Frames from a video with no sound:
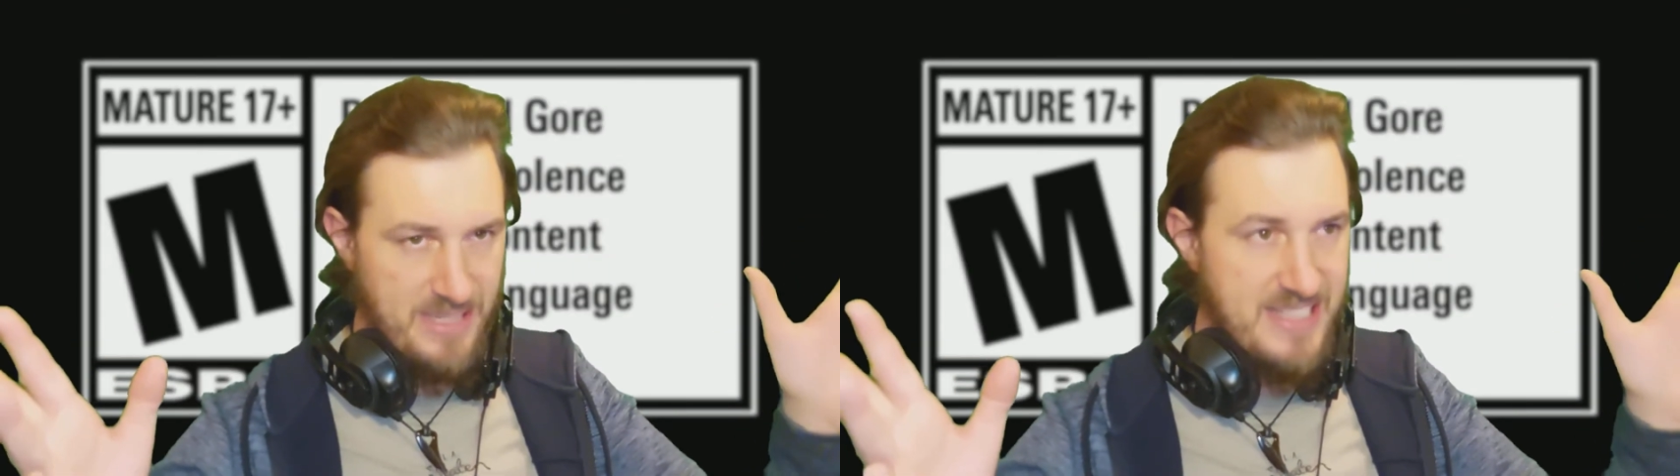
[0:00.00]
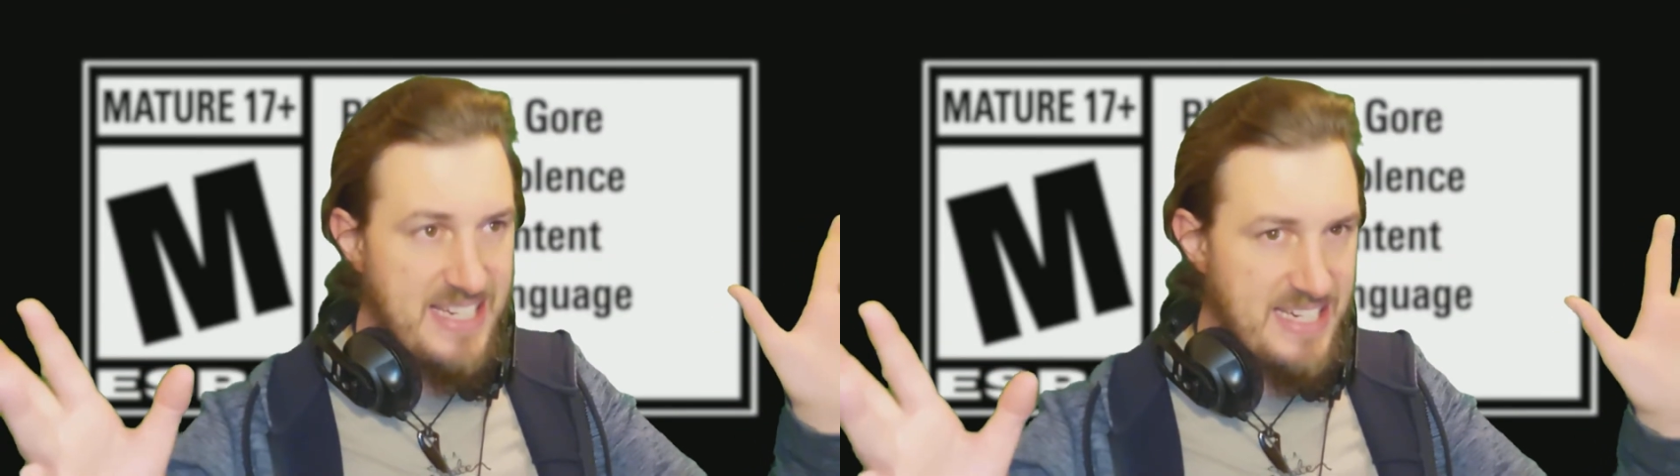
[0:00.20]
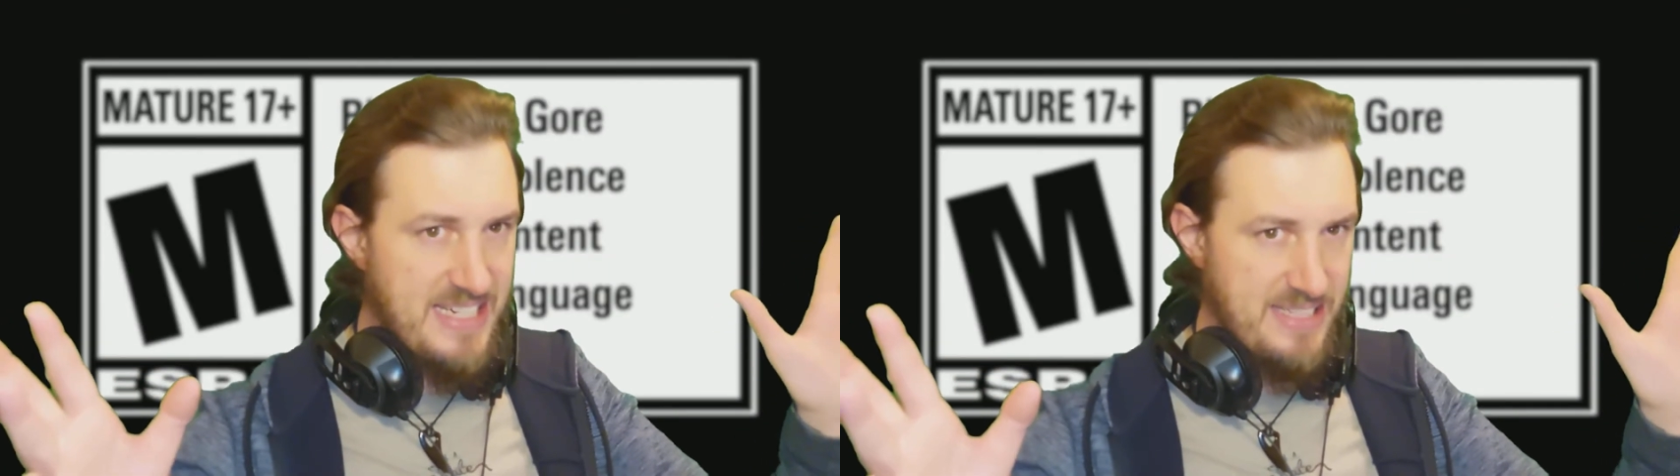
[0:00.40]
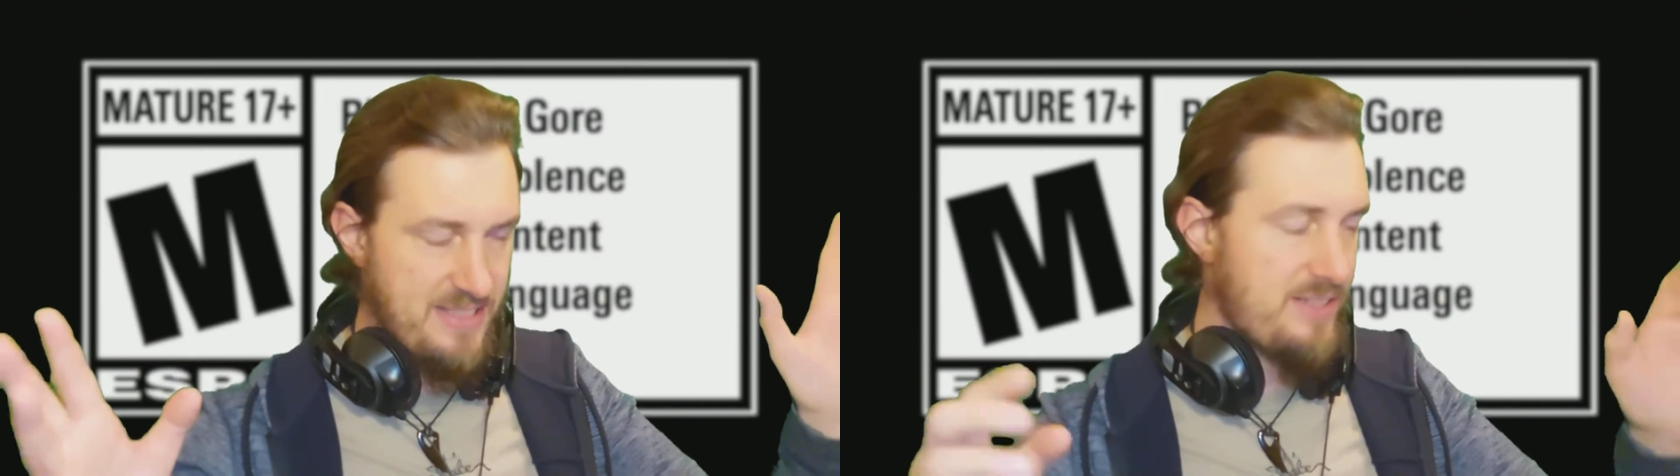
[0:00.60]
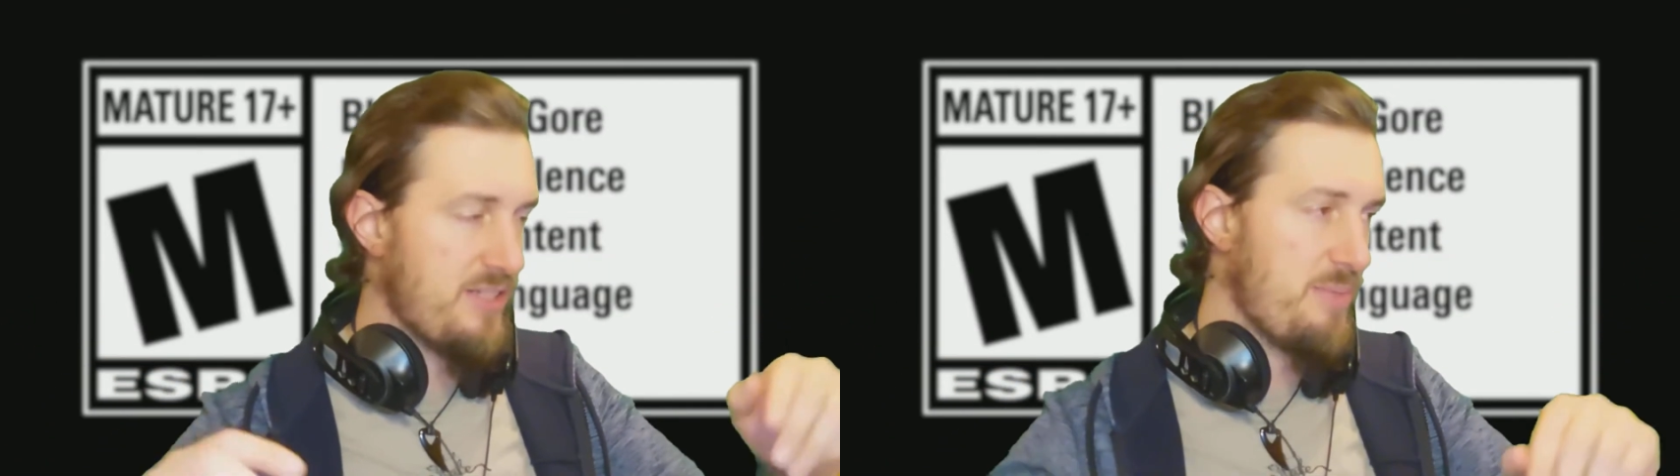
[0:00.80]

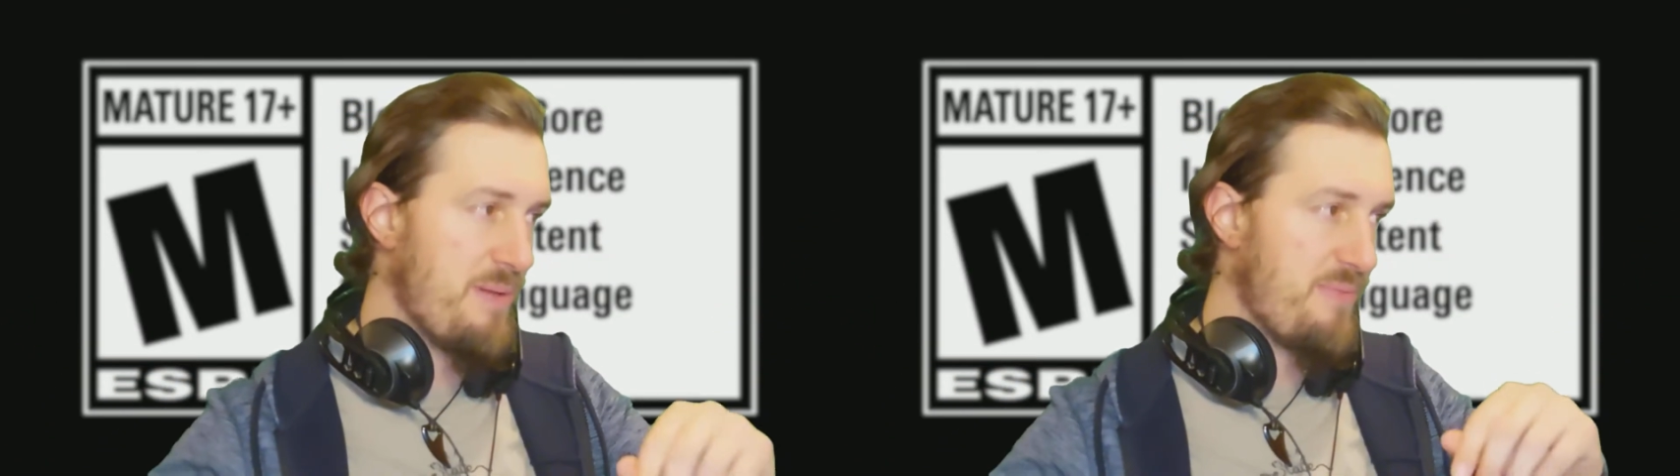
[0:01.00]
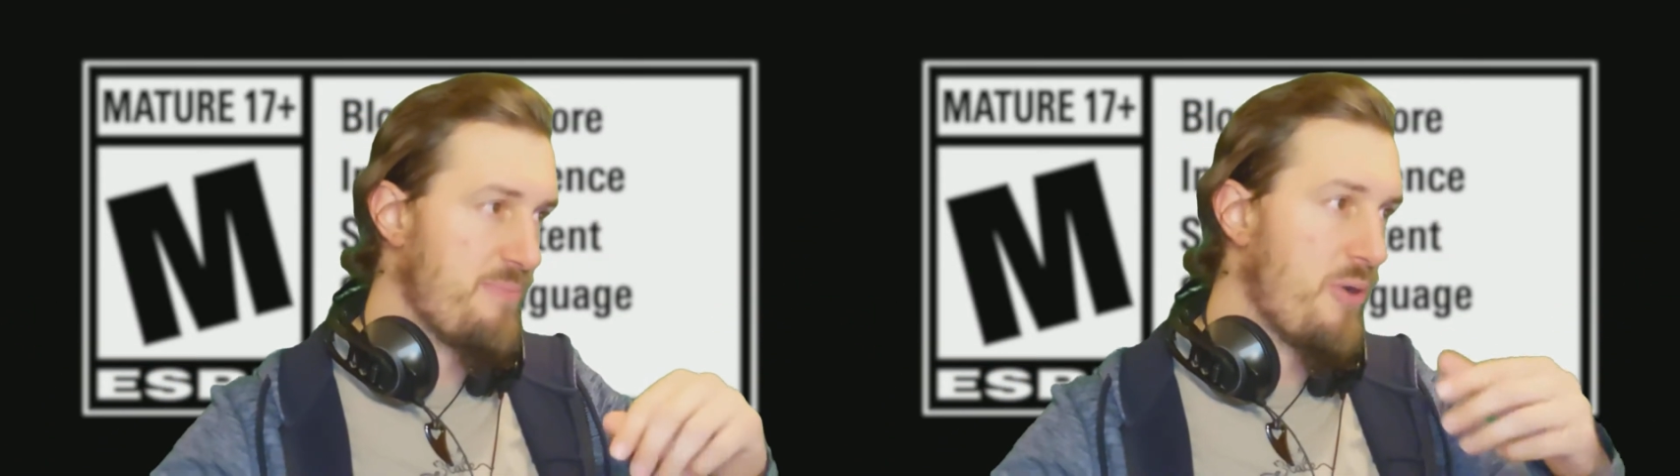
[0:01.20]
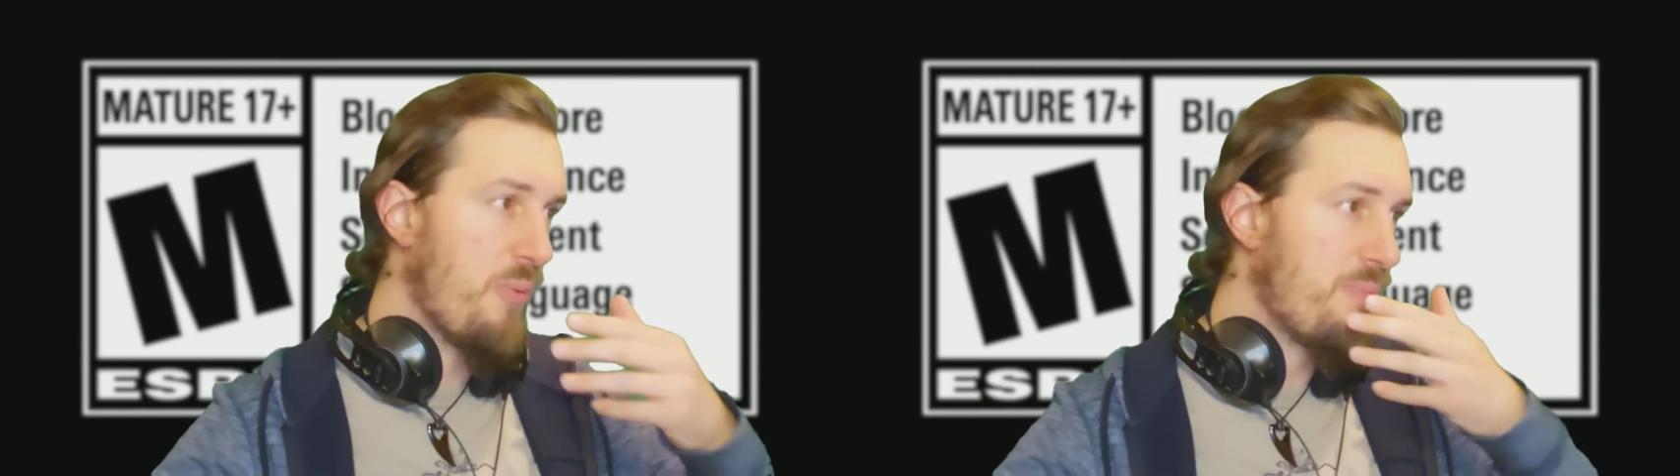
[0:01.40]
teens to be more